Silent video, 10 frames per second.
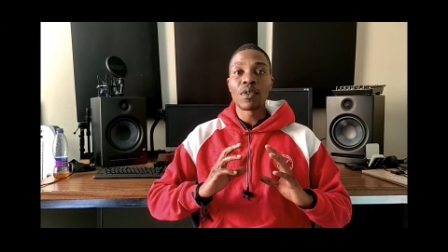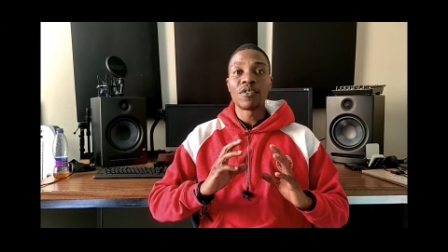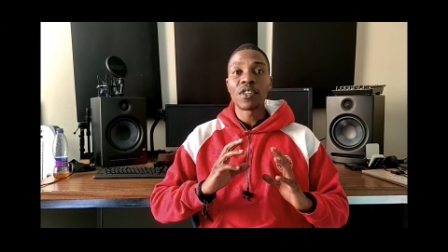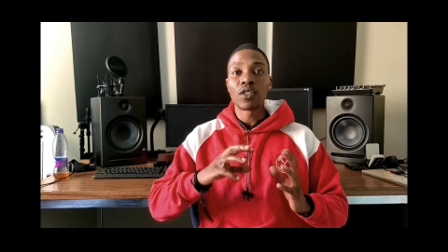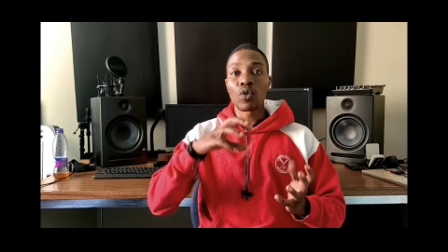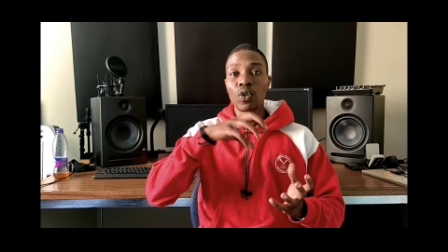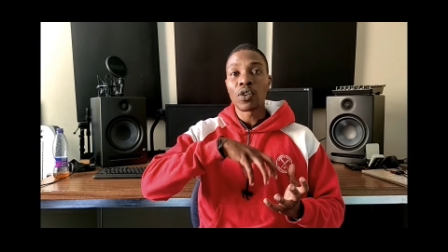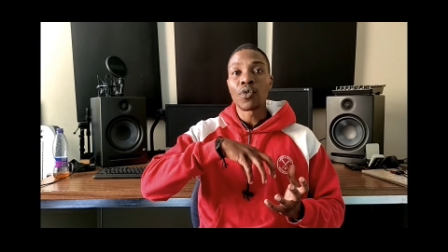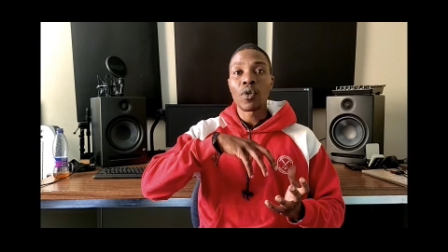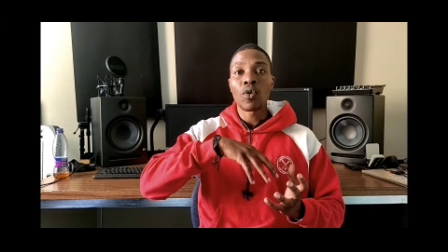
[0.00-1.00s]
midfield
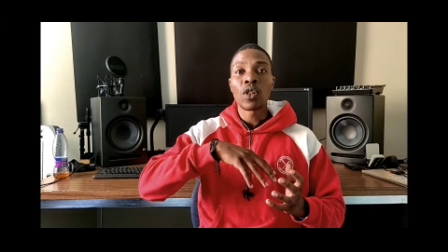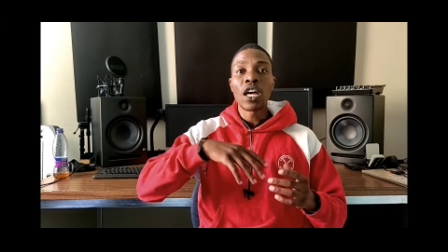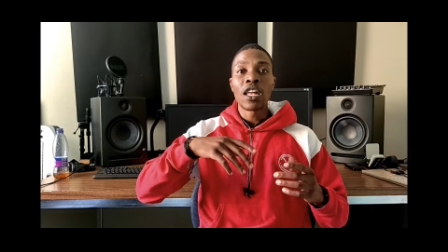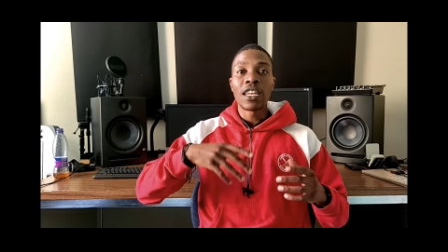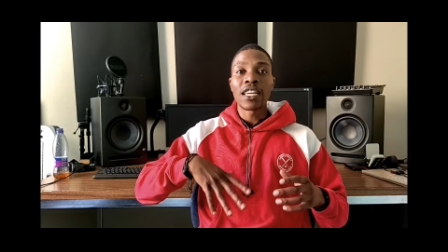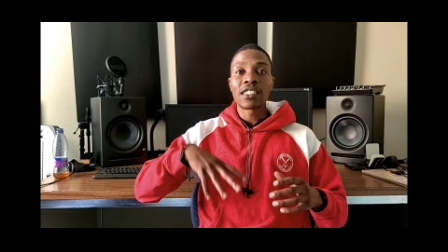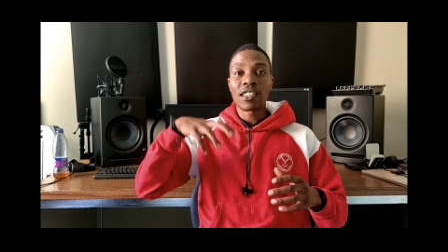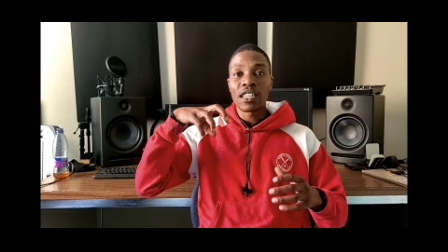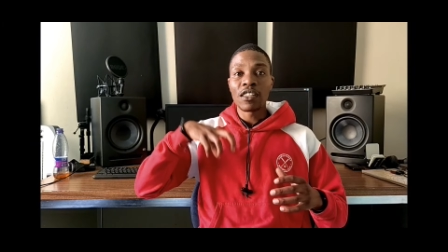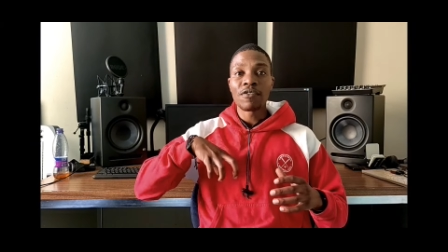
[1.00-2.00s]
holding role, links
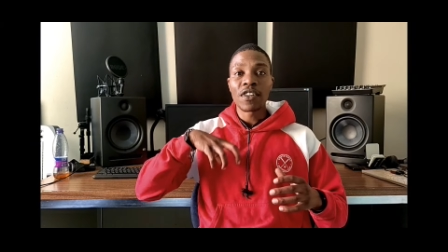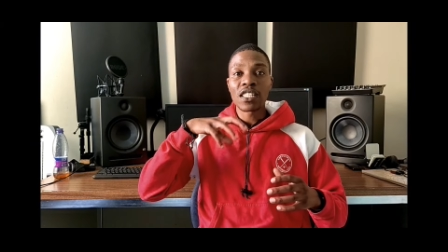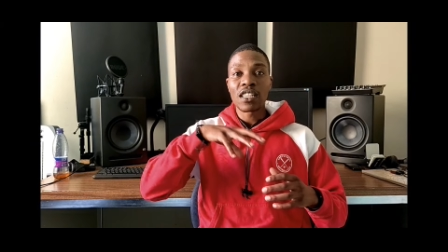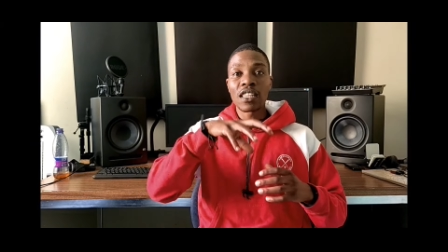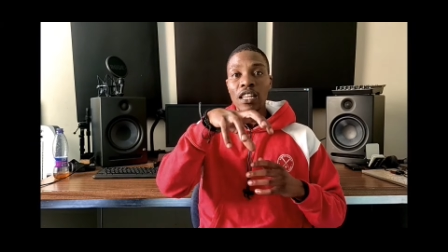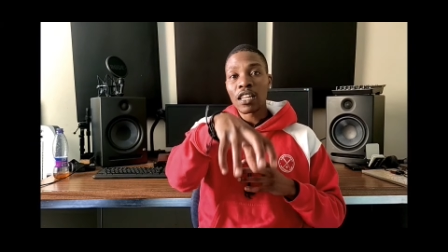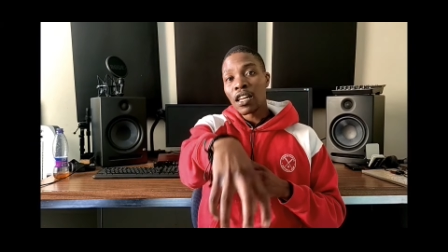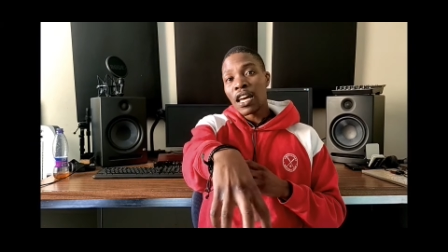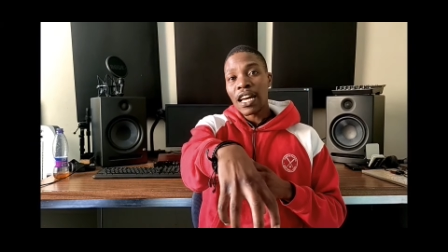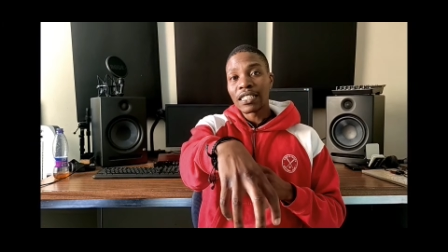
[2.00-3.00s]
the defense and the
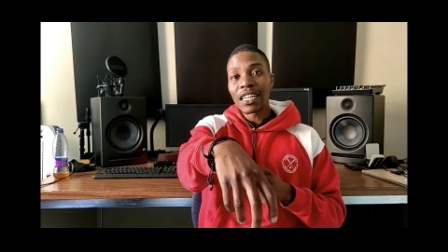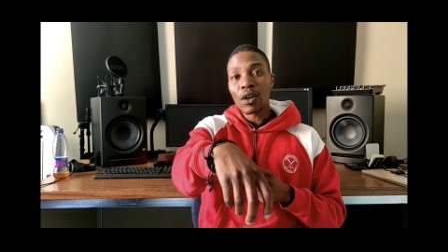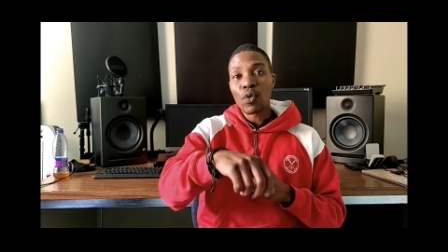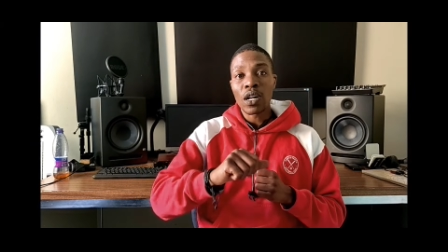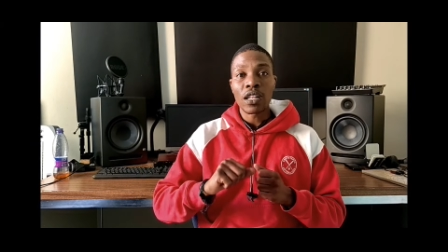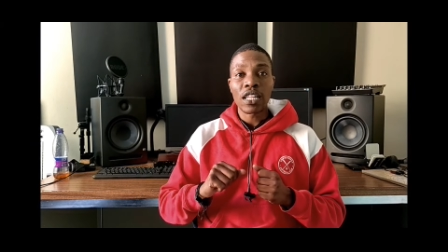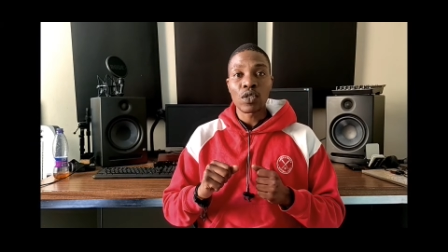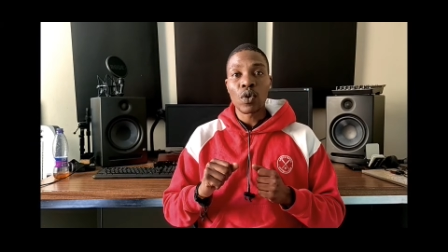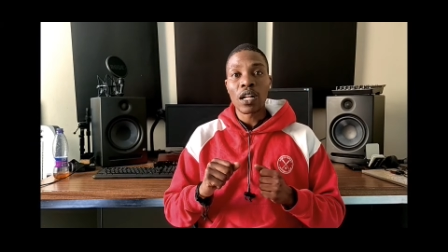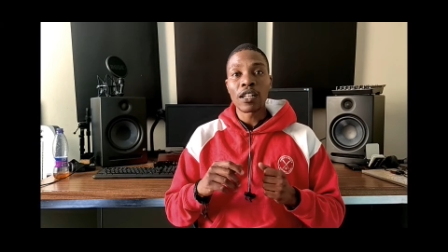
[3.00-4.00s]
attack well
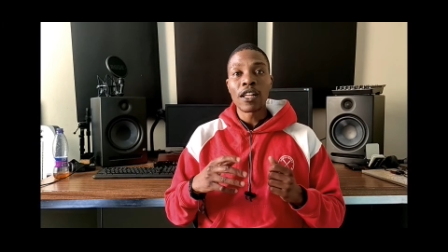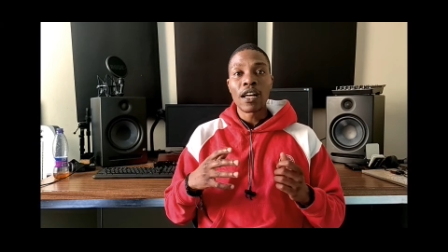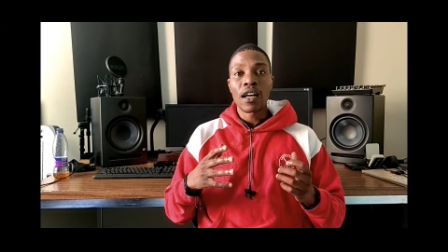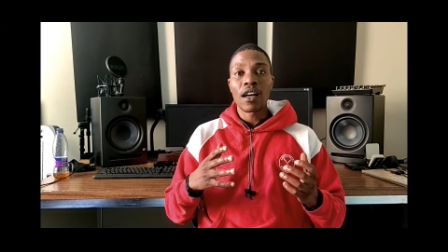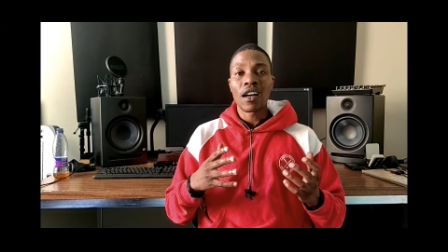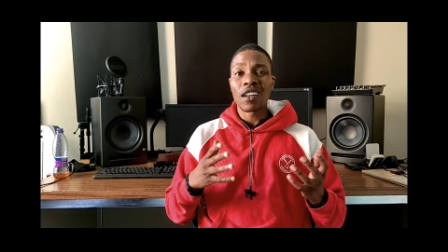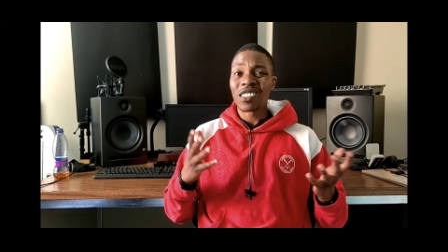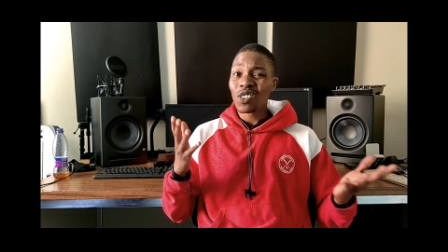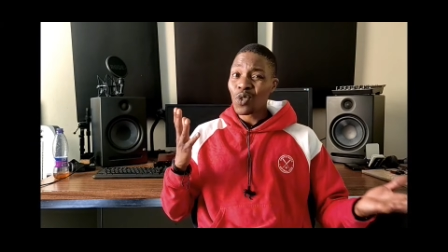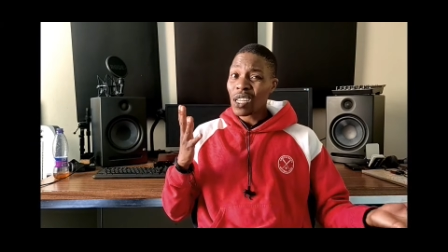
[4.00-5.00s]
as well. Uh,
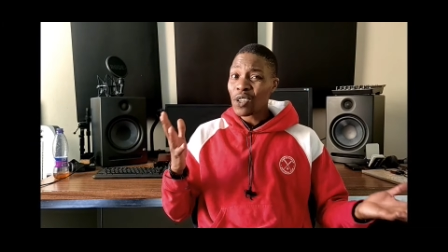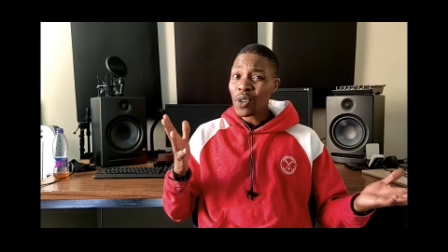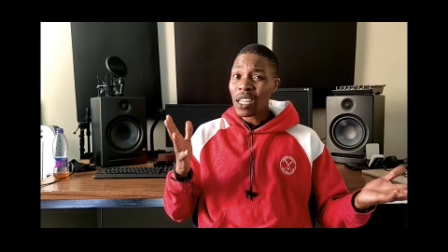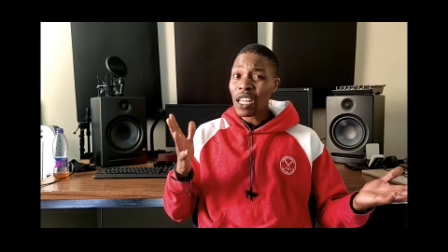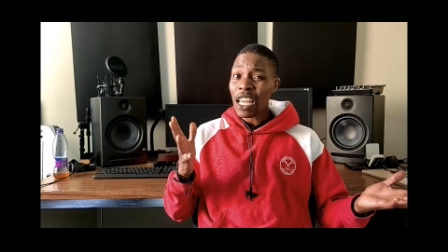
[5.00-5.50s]
it's really, really